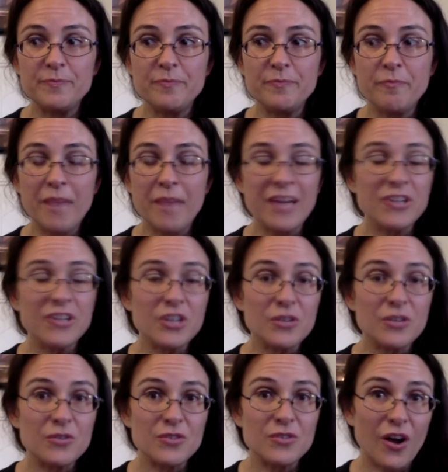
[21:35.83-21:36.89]

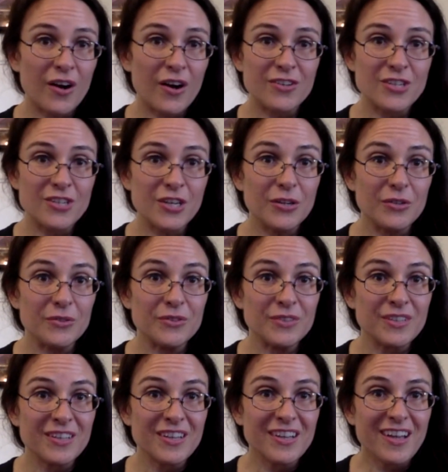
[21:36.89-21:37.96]
banjos are too.
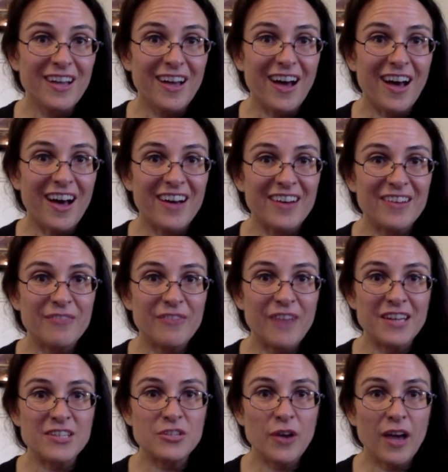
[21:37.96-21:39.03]
Uh, in
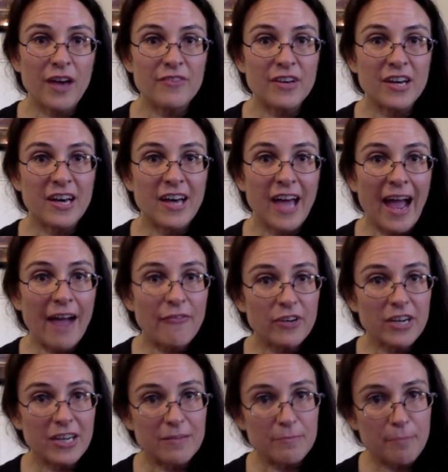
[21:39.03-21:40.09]
fact, you have a
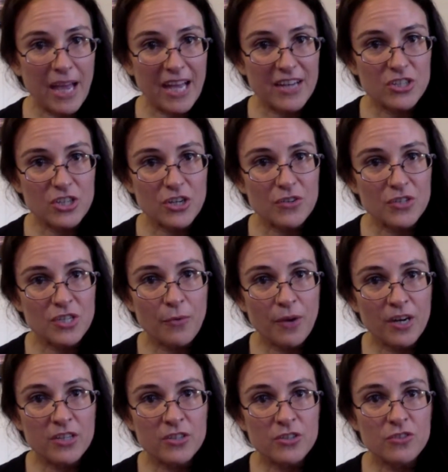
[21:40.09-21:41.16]
African banjo. Do you
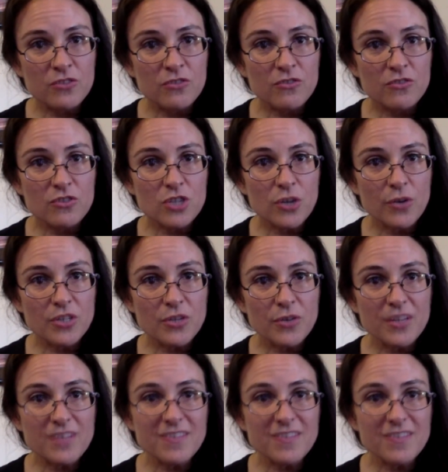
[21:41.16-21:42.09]
want to show it to us?